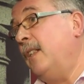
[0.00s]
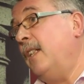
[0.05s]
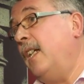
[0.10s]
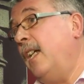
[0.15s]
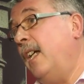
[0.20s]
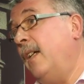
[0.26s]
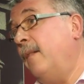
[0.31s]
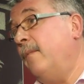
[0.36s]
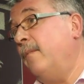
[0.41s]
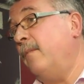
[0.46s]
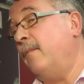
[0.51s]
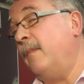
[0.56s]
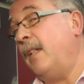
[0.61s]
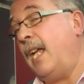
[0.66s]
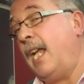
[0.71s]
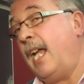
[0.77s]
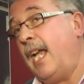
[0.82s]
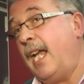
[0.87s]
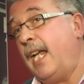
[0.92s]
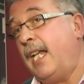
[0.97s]
Um,
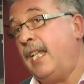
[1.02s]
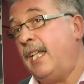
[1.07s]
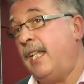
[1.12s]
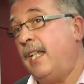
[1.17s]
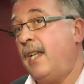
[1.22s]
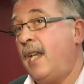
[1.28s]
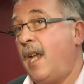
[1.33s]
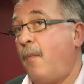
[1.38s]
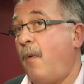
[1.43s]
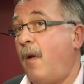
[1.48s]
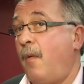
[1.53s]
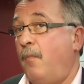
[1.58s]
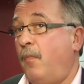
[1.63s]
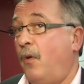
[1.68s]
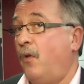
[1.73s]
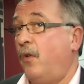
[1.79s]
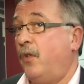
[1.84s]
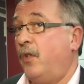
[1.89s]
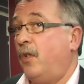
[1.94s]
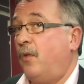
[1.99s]
and I won't
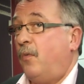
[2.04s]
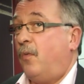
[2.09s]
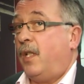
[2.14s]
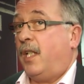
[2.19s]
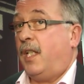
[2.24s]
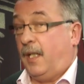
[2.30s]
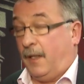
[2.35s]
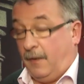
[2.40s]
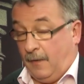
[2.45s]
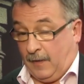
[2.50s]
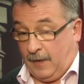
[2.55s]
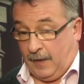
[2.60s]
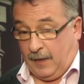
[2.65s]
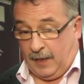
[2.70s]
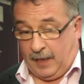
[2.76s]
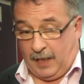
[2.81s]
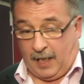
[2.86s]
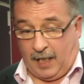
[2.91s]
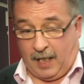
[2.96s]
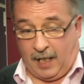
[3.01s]
bore you
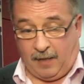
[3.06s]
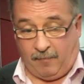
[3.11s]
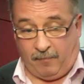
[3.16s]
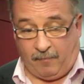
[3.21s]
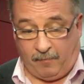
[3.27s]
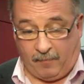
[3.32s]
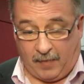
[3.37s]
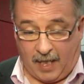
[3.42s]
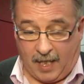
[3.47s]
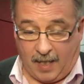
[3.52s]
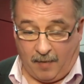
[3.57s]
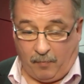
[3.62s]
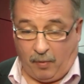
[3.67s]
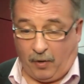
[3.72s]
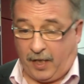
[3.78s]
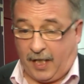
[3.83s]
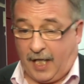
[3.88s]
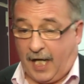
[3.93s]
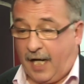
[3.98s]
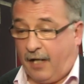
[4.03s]
with um, uh,
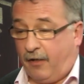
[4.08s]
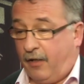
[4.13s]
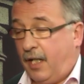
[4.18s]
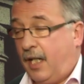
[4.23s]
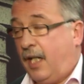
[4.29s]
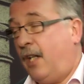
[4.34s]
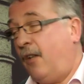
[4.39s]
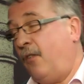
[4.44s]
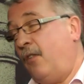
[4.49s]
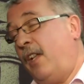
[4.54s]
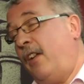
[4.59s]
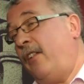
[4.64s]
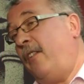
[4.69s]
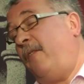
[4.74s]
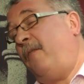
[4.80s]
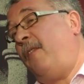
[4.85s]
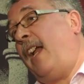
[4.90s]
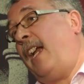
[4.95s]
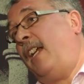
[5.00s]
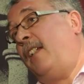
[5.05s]
putting out a whole load
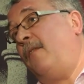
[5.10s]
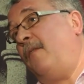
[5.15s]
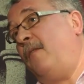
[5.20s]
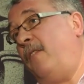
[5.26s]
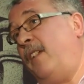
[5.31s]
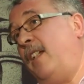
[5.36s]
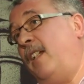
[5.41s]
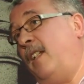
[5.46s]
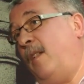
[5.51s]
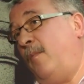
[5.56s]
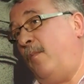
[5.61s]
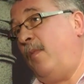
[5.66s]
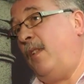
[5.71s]
of facts and figures,